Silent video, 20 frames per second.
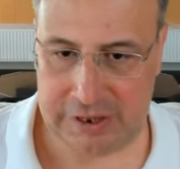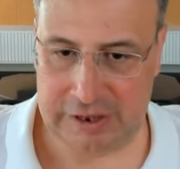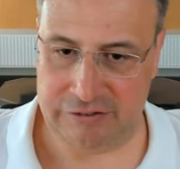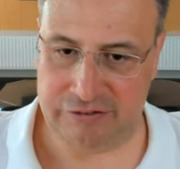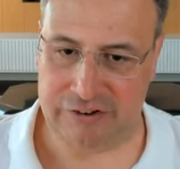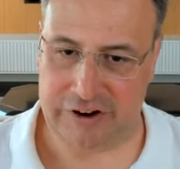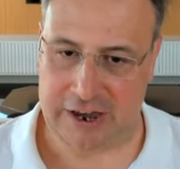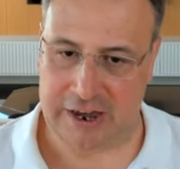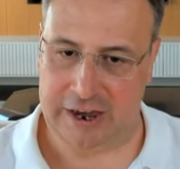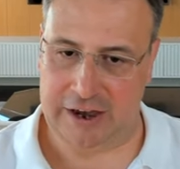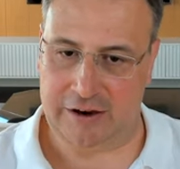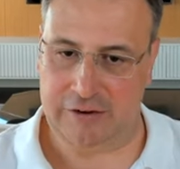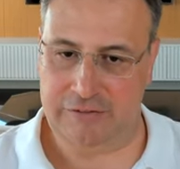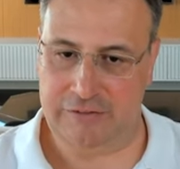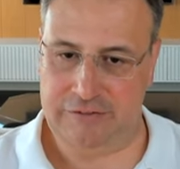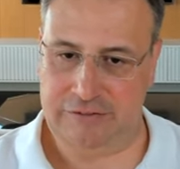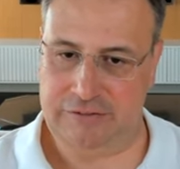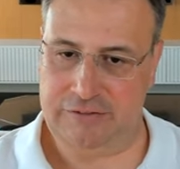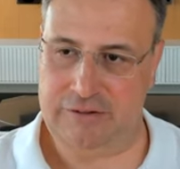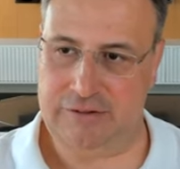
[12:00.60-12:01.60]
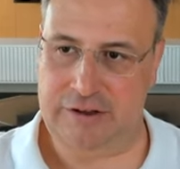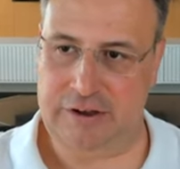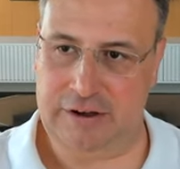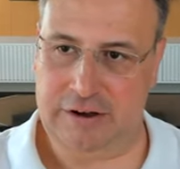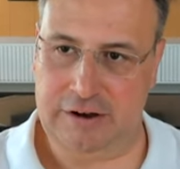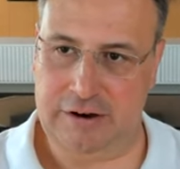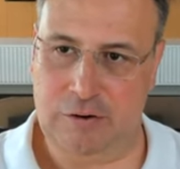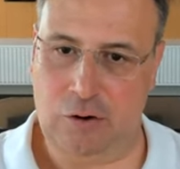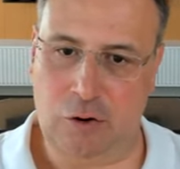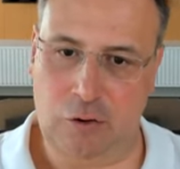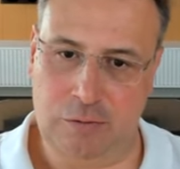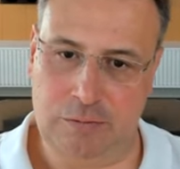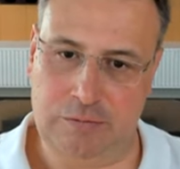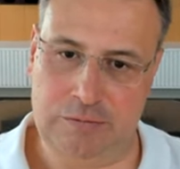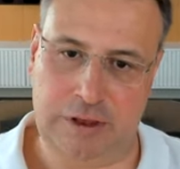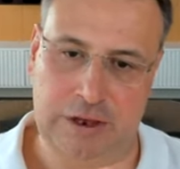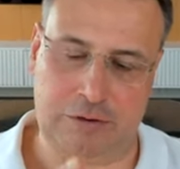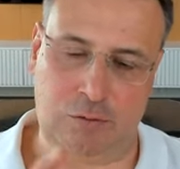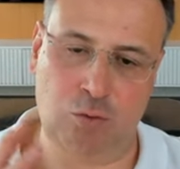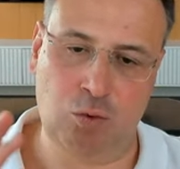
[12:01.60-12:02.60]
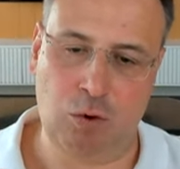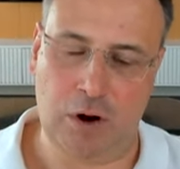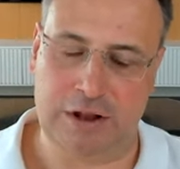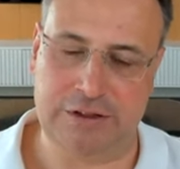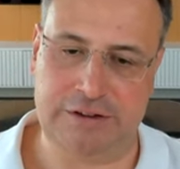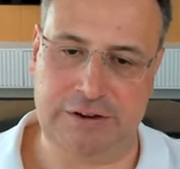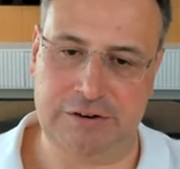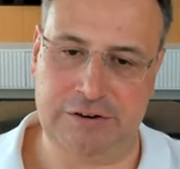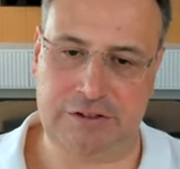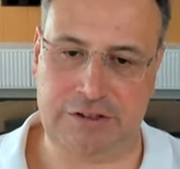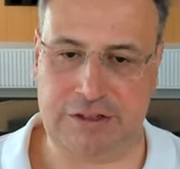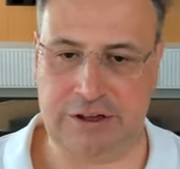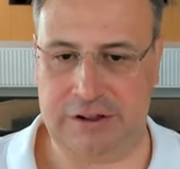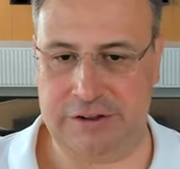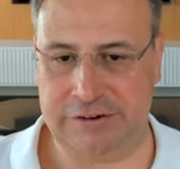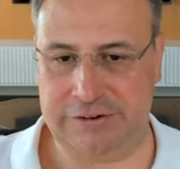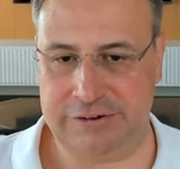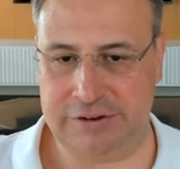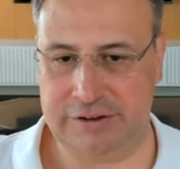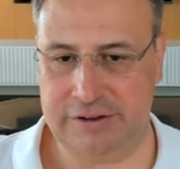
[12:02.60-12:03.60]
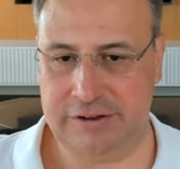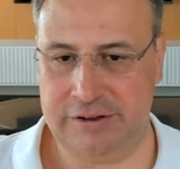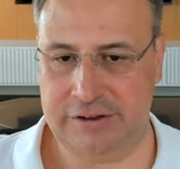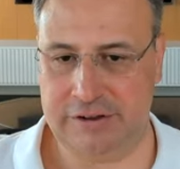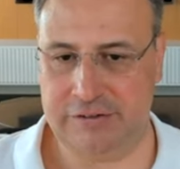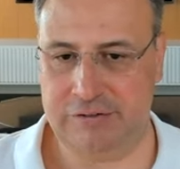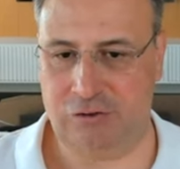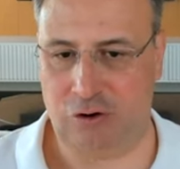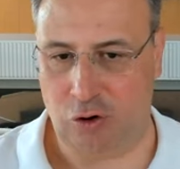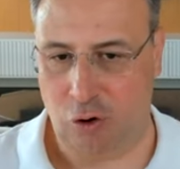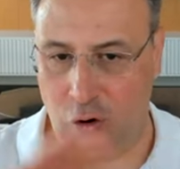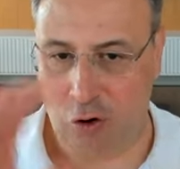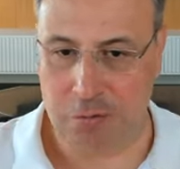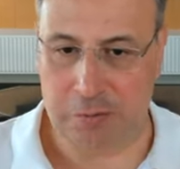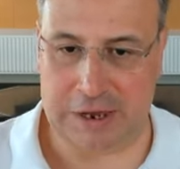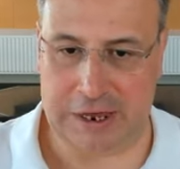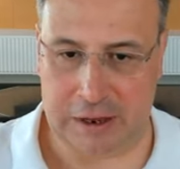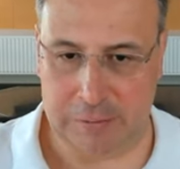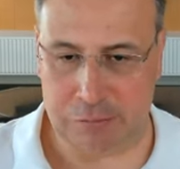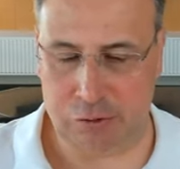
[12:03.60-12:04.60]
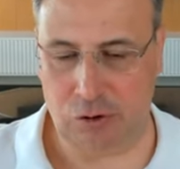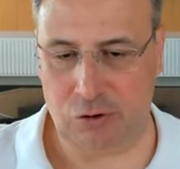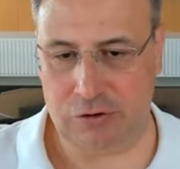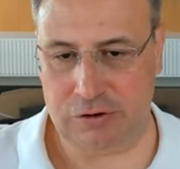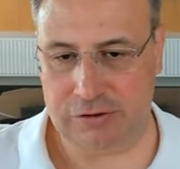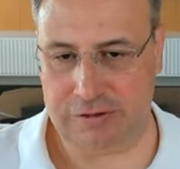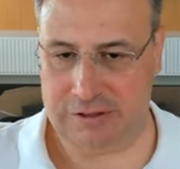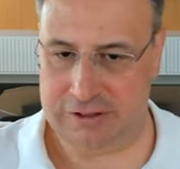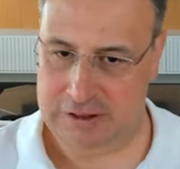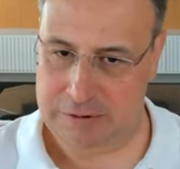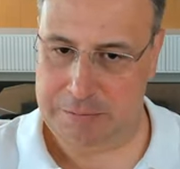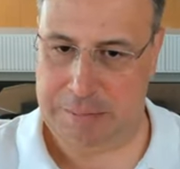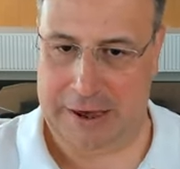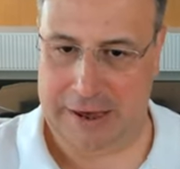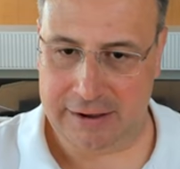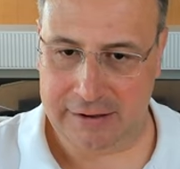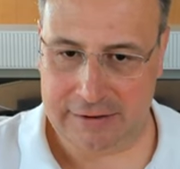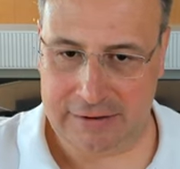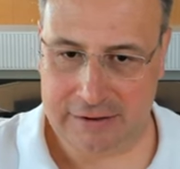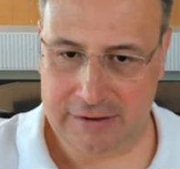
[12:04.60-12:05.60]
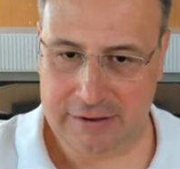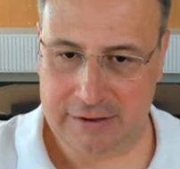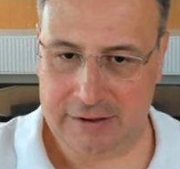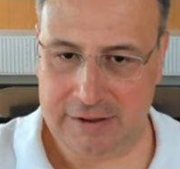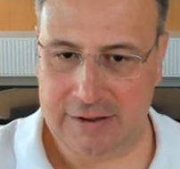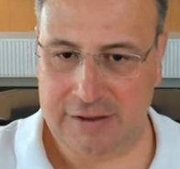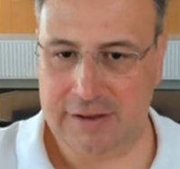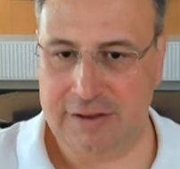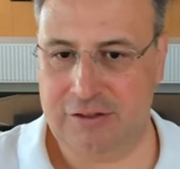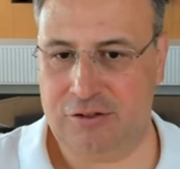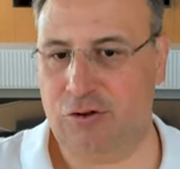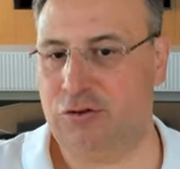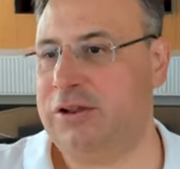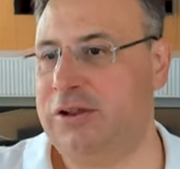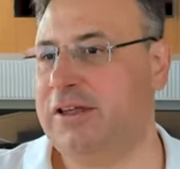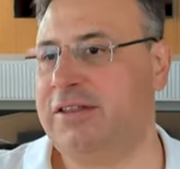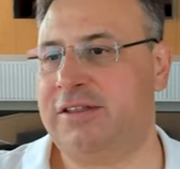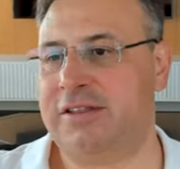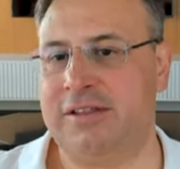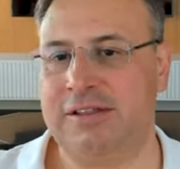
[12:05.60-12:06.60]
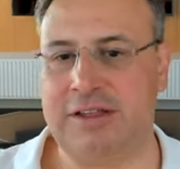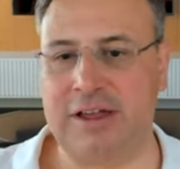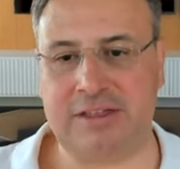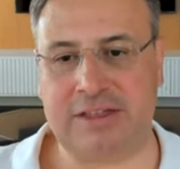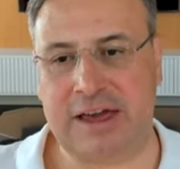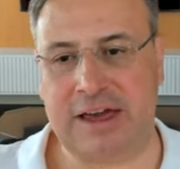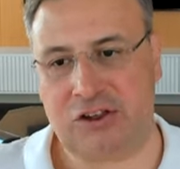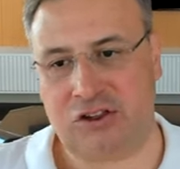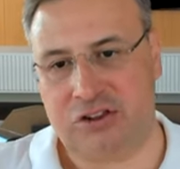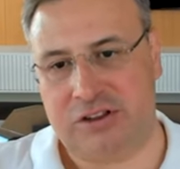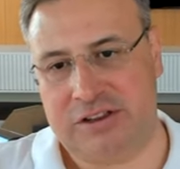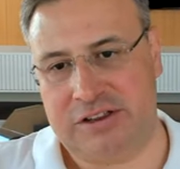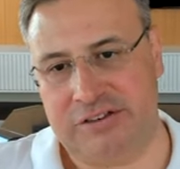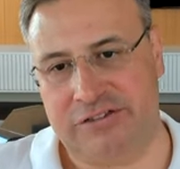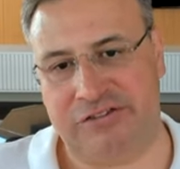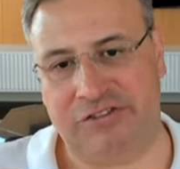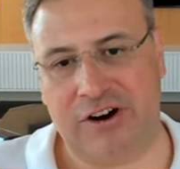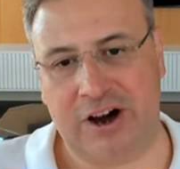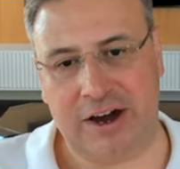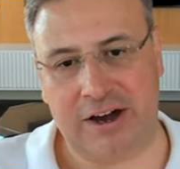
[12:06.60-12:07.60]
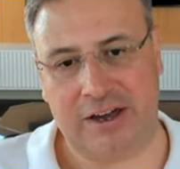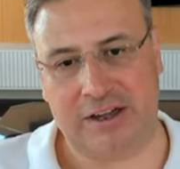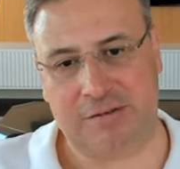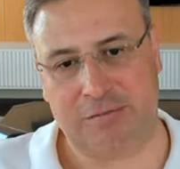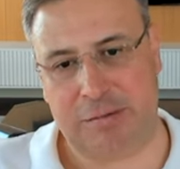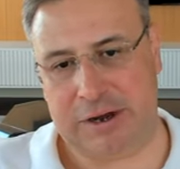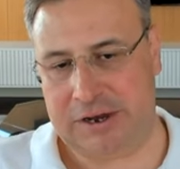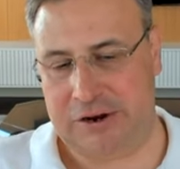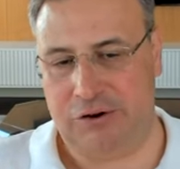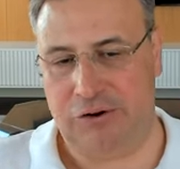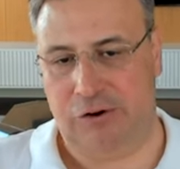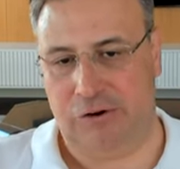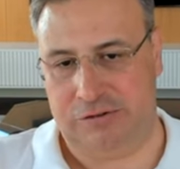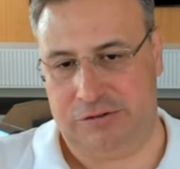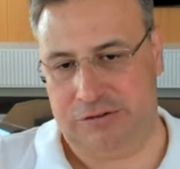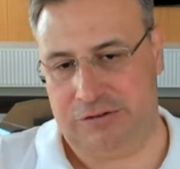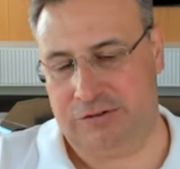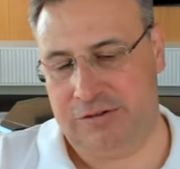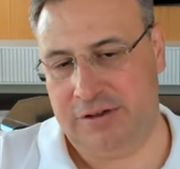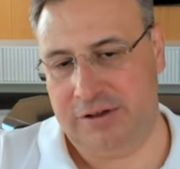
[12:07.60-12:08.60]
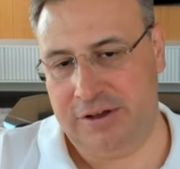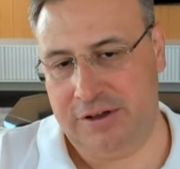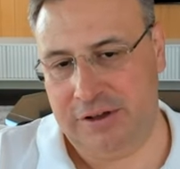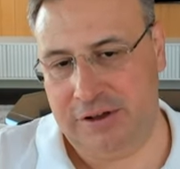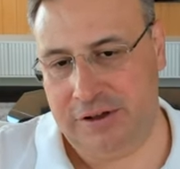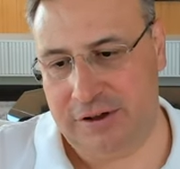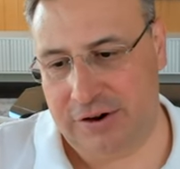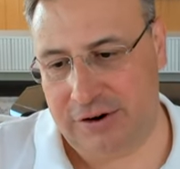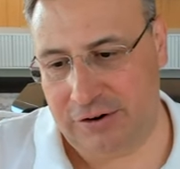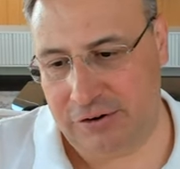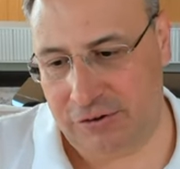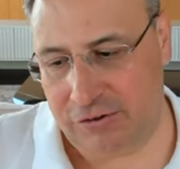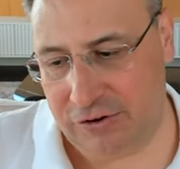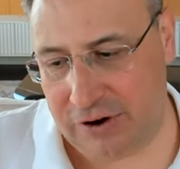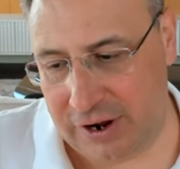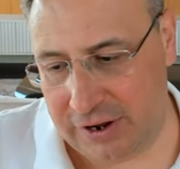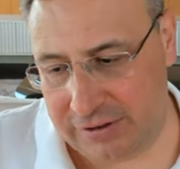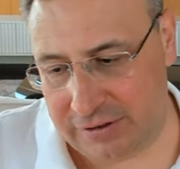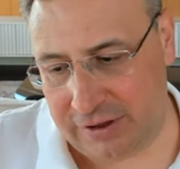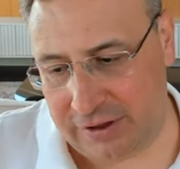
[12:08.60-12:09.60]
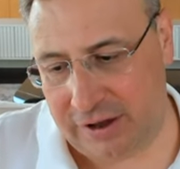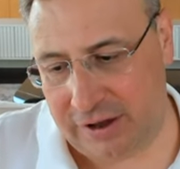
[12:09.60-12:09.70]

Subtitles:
if I have like 1 year salary for all my employees in the bank. So that's actually defined my growth, right?